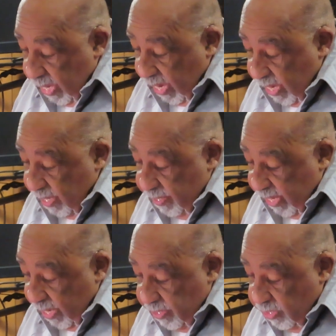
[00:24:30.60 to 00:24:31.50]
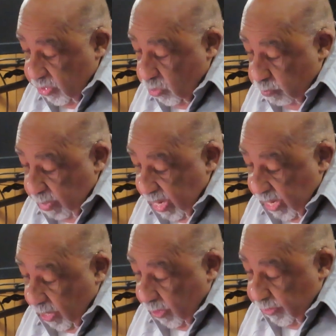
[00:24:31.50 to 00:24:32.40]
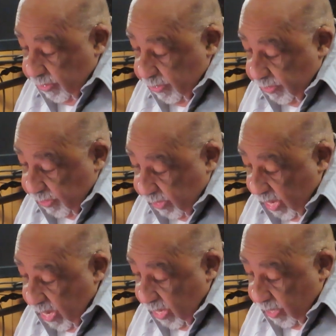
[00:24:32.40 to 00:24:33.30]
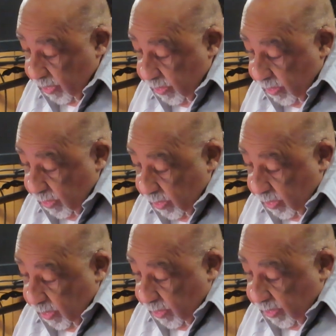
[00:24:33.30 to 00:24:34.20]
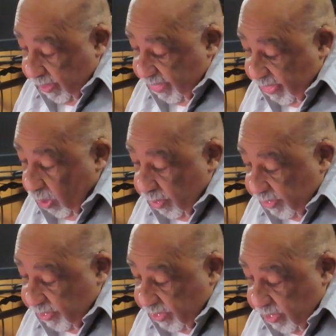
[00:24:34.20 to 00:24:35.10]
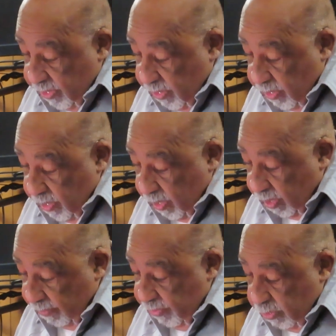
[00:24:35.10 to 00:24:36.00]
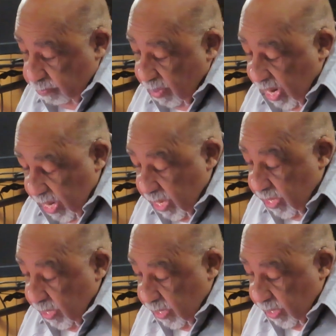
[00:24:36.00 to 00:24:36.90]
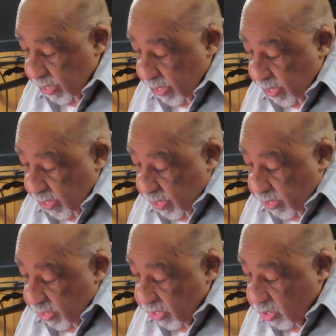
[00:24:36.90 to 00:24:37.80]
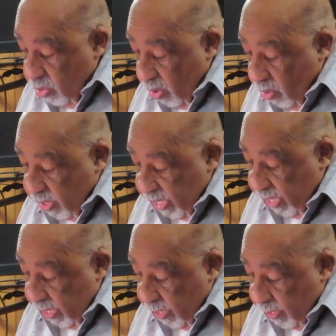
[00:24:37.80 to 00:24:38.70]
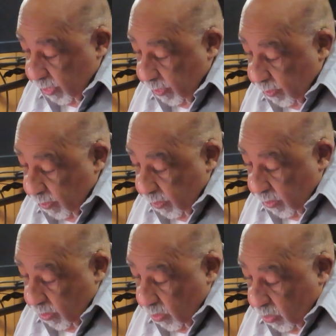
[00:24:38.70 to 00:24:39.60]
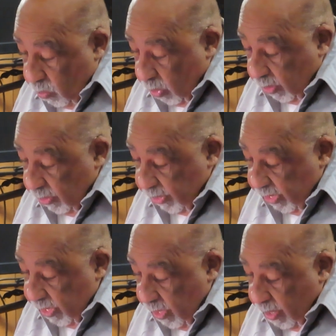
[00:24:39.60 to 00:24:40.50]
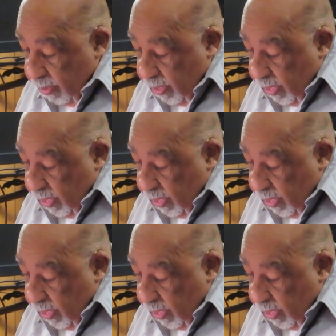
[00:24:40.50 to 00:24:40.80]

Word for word: and that you may understand the thoughts of your mind. You, O King, were looking,